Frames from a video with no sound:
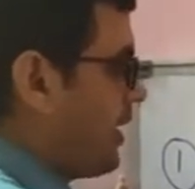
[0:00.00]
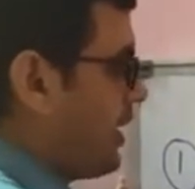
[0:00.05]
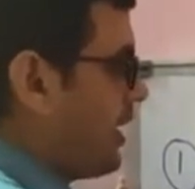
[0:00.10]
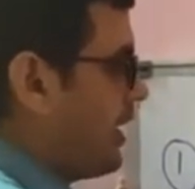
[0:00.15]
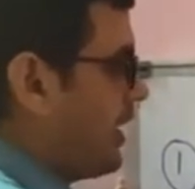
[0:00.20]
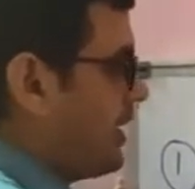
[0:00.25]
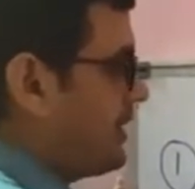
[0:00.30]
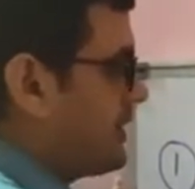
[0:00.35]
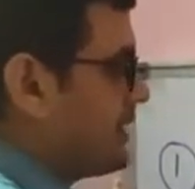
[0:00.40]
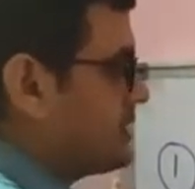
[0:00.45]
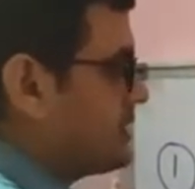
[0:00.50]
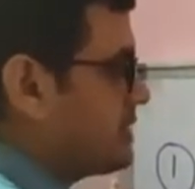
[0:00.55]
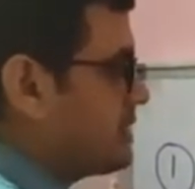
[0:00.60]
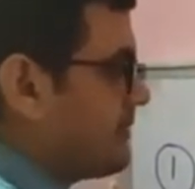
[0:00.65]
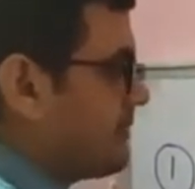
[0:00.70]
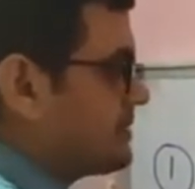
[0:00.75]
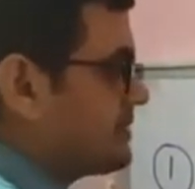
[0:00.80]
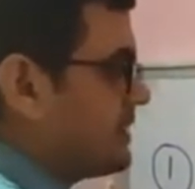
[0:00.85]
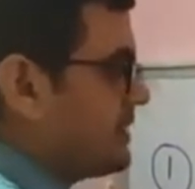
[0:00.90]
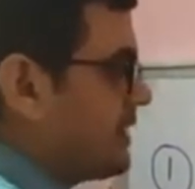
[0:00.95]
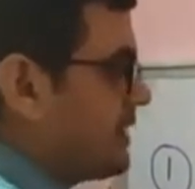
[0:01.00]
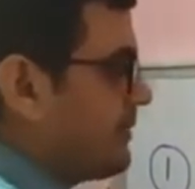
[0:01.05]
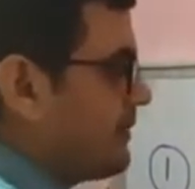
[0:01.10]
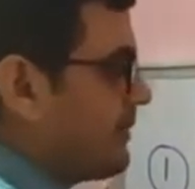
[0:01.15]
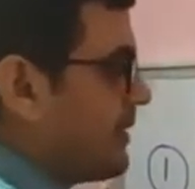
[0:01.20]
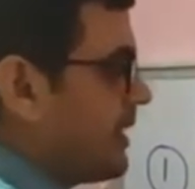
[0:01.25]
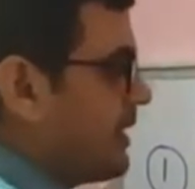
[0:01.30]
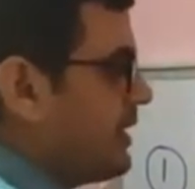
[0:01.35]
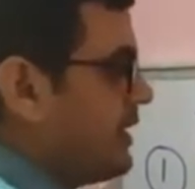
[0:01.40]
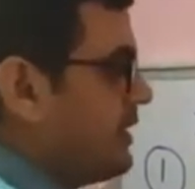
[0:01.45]
It is represented
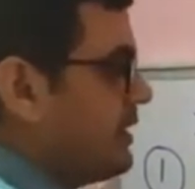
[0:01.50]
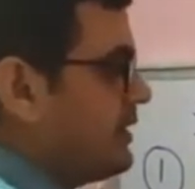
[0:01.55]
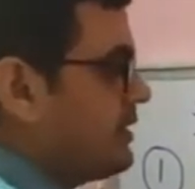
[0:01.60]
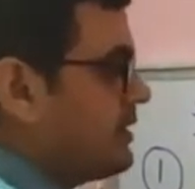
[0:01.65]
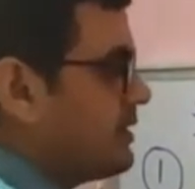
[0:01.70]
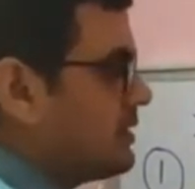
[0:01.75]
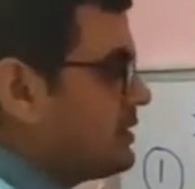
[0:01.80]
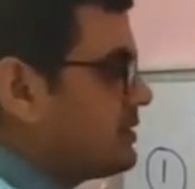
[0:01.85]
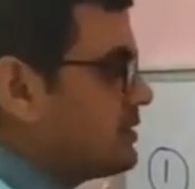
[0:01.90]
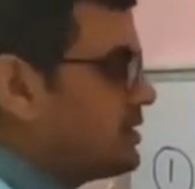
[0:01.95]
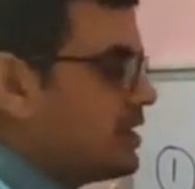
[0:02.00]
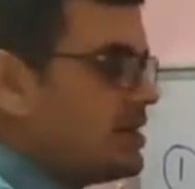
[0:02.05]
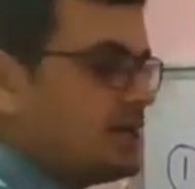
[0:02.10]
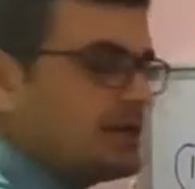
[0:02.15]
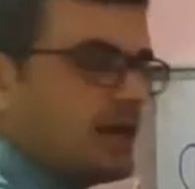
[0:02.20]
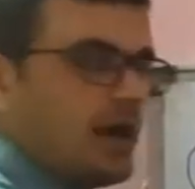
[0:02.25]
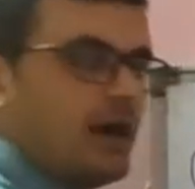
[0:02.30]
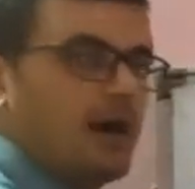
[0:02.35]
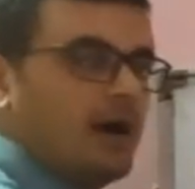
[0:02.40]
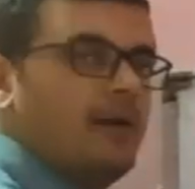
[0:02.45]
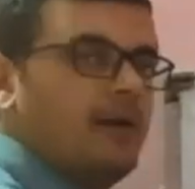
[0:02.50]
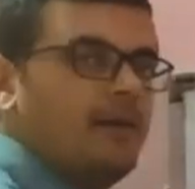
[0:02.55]
by theta.